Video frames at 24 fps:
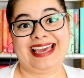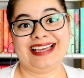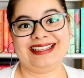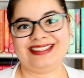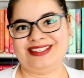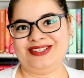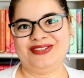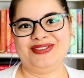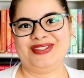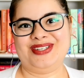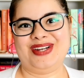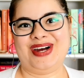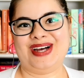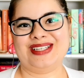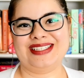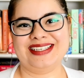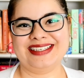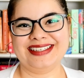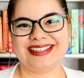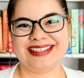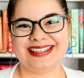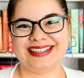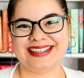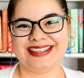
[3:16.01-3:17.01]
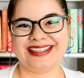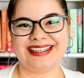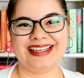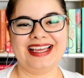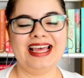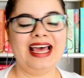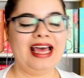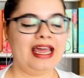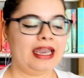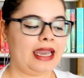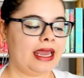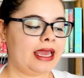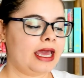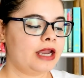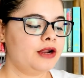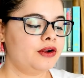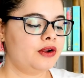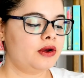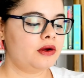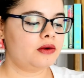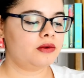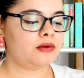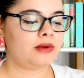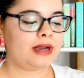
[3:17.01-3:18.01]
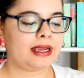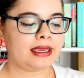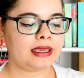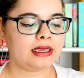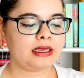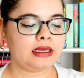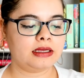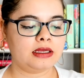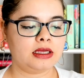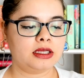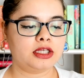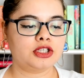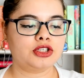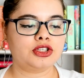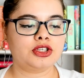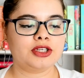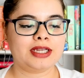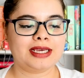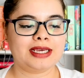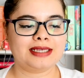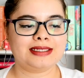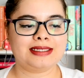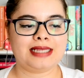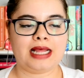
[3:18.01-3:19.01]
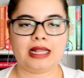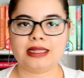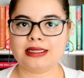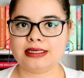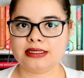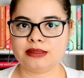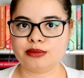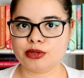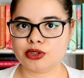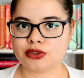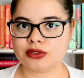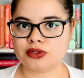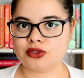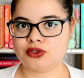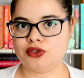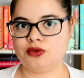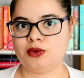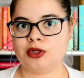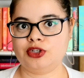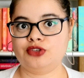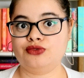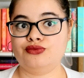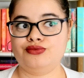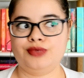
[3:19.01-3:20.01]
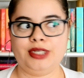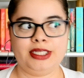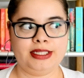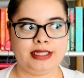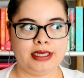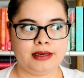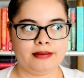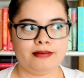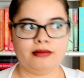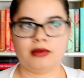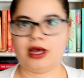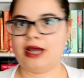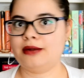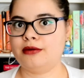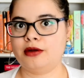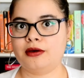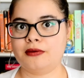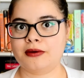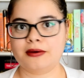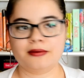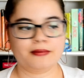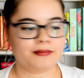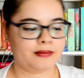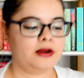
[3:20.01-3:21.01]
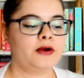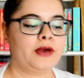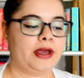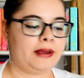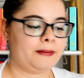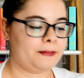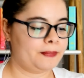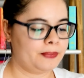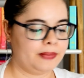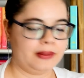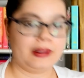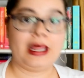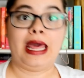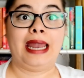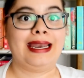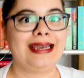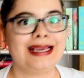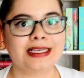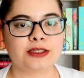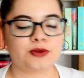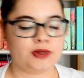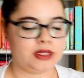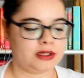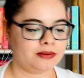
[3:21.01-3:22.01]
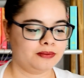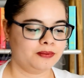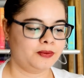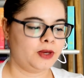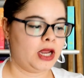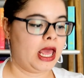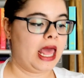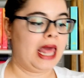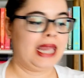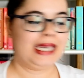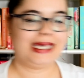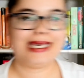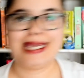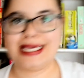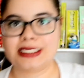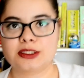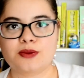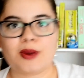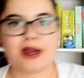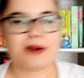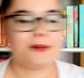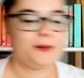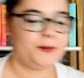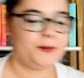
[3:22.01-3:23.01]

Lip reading: It's 2 stars. Like, I don't know. Like, should I sell these books? Do you want to read them? I don't know. Okay, next one. Next one.